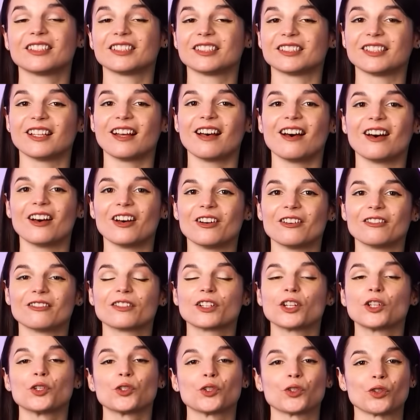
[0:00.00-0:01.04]
love
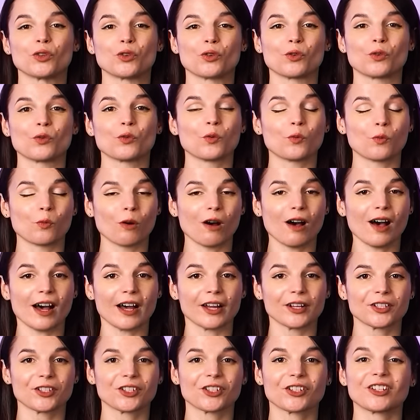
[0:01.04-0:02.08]
to
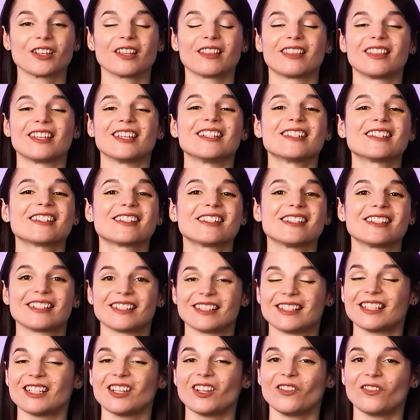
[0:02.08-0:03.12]
watch this
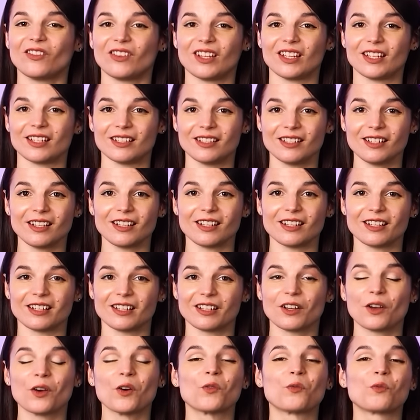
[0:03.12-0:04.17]

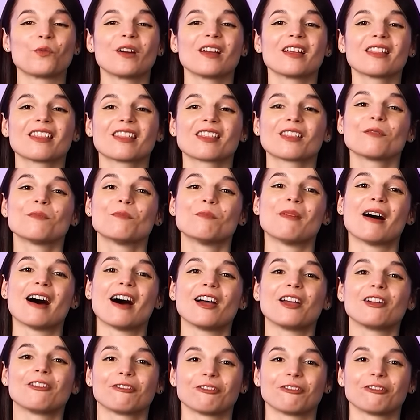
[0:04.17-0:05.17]
DVD with my